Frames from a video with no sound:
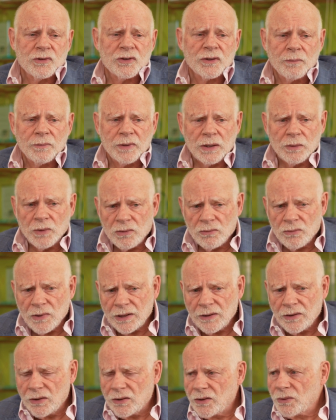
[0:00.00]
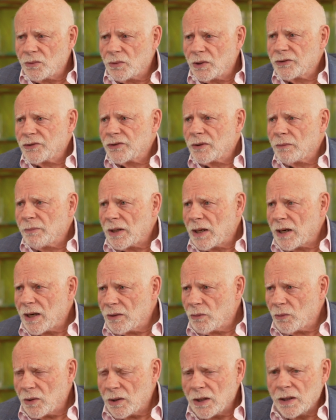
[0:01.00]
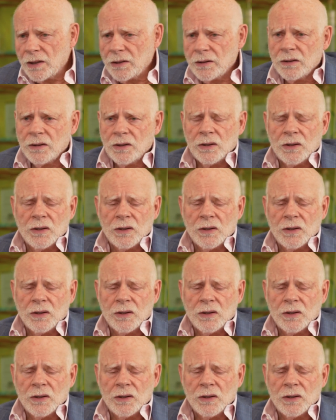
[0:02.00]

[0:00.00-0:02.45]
somebody we rented to wants to buy one.